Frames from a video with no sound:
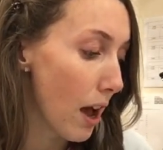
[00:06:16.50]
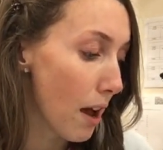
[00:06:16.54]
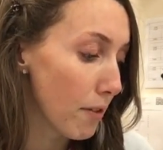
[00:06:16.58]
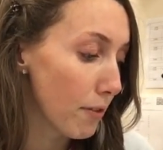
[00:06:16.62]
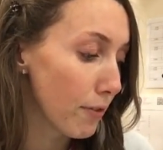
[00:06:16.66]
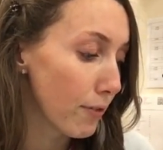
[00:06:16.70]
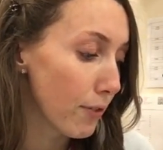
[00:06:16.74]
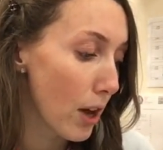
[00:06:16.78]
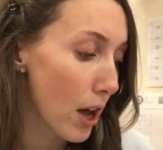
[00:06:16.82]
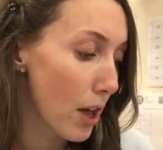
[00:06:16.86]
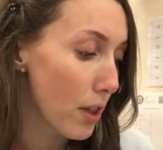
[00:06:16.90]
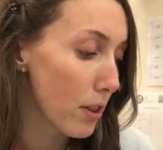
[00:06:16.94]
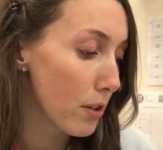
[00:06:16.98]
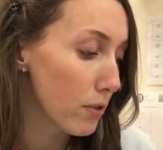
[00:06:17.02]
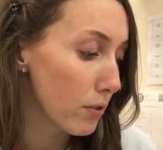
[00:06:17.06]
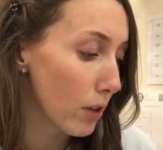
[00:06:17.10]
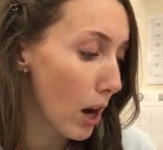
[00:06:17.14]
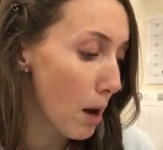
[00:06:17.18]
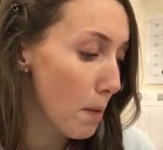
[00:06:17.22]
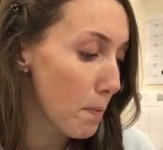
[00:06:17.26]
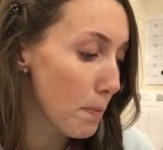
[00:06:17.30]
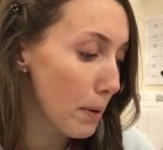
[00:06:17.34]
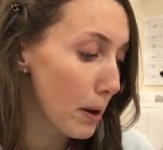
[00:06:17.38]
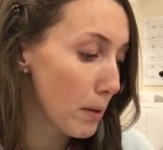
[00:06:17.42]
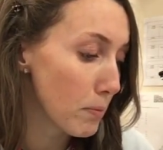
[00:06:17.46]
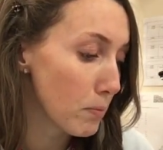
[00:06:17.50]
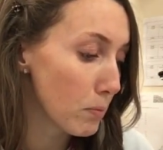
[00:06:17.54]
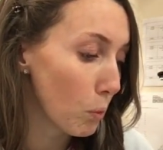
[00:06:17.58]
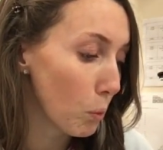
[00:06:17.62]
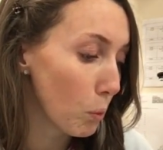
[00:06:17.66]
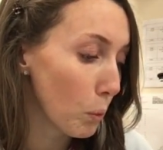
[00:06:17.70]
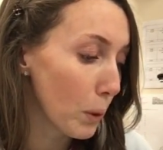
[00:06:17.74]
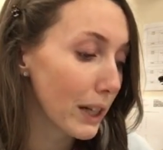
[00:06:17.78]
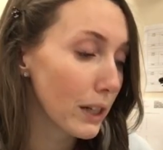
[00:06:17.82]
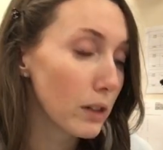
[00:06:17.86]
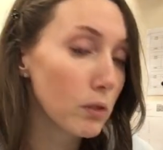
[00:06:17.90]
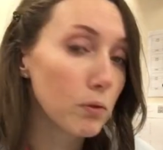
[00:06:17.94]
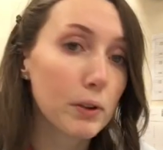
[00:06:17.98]
further up,
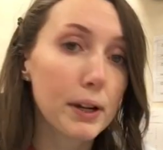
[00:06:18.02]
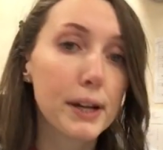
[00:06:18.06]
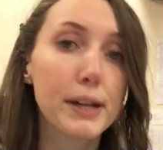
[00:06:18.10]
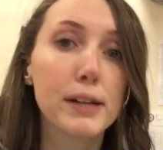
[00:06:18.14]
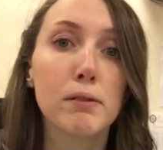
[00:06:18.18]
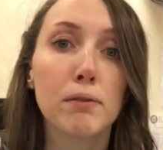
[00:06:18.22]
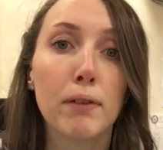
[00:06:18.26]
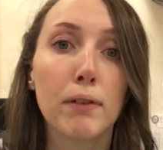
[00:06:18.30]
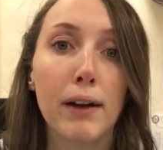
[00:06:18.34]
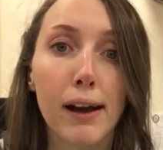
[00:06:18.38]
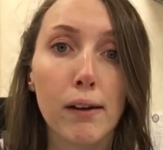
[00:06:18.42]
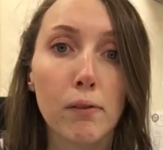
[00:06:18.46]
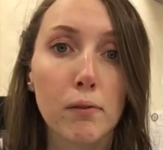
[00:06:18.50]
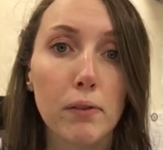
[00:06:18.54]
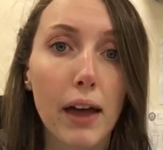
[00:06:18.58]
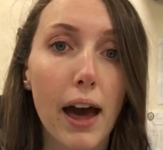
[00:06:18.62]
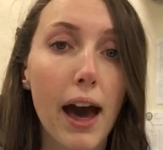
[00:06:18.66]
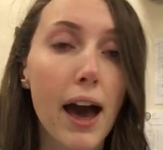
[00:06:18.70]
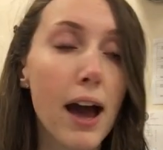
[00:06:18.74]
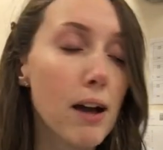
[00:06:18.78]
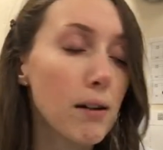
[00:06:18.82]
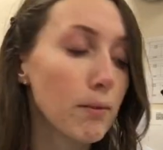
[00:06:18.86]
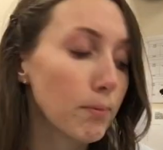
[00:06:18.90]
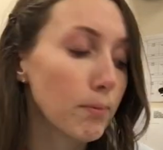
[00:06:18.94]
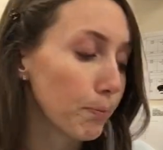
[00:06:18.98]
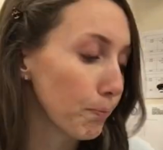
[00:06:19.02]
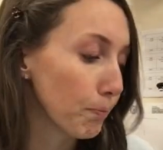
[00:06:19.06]
we're going to read around there,